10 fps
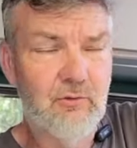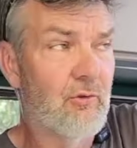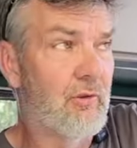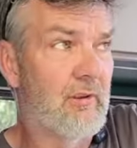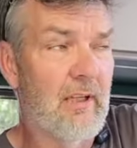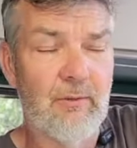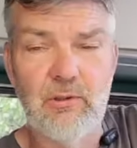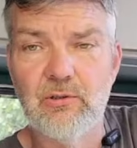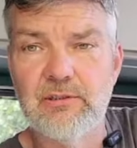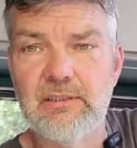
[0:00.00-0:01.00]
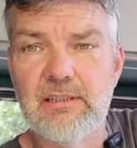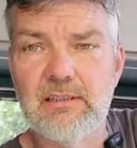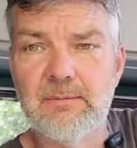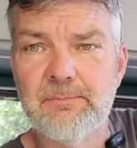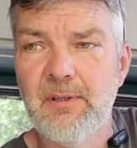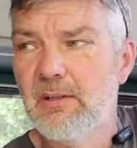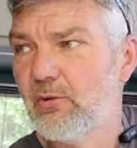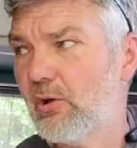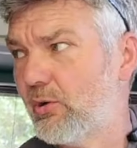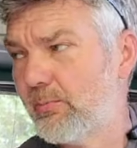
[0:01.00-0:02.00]
just to carry all your gear.
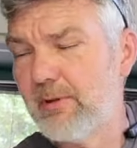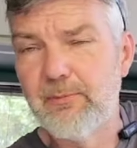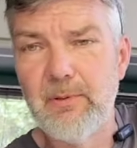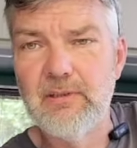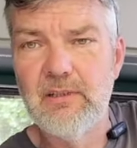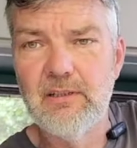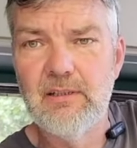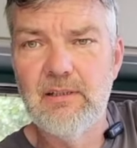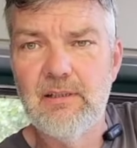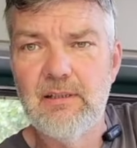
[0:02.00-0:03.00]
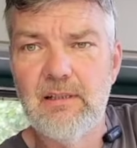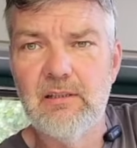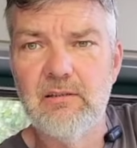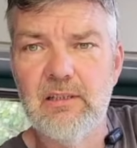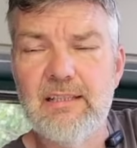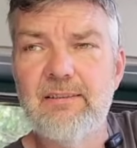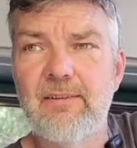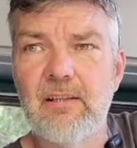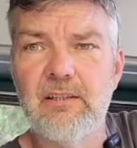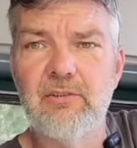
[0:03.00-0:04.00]
So I hope it's been a little
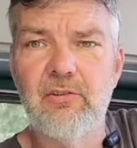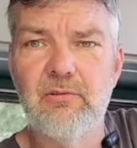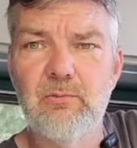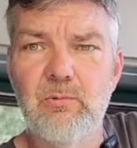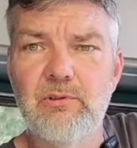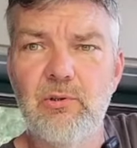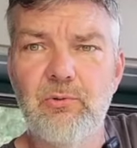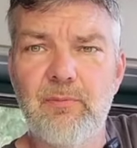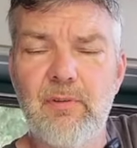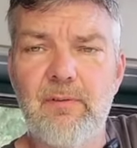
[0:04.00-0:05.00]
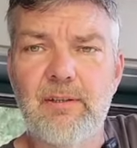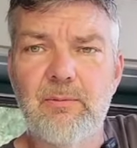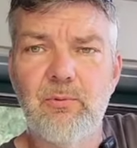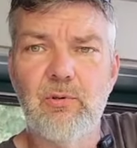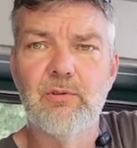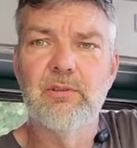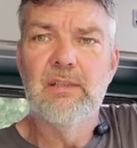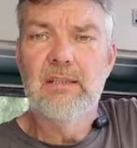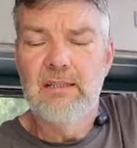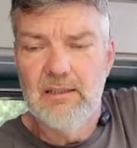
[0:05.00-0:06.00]
insight to using the van abroad,
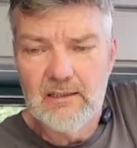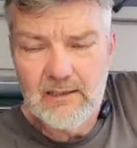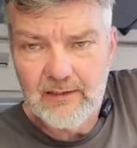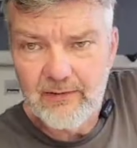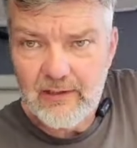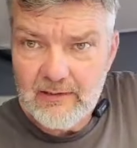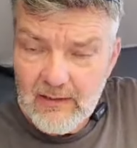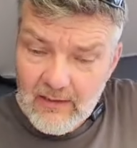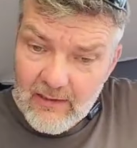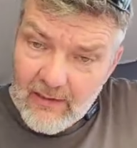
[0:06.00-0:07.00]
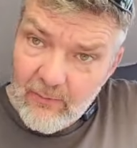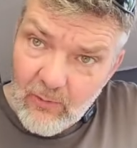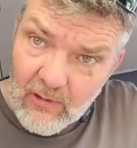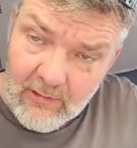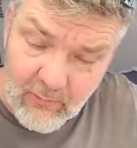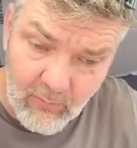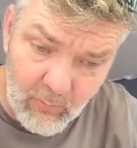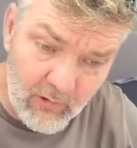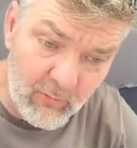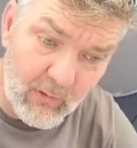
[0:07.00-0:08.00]
and like I say, it really
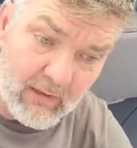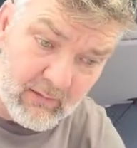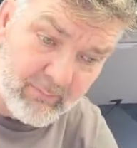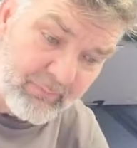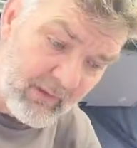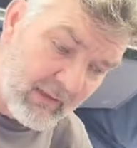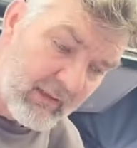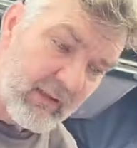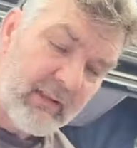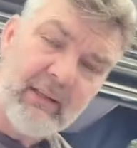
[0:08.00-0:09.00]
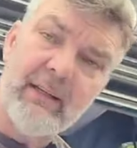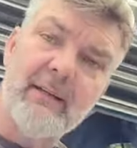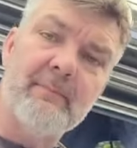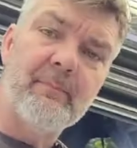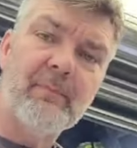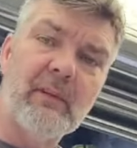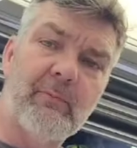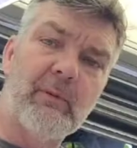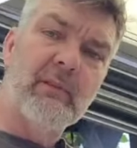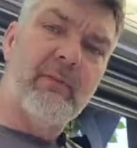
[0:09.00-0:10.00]
does work well.
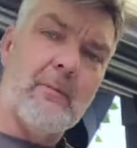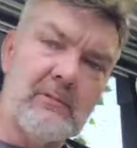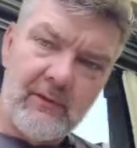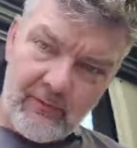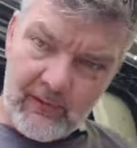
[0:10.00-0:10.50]
It's been a fabulous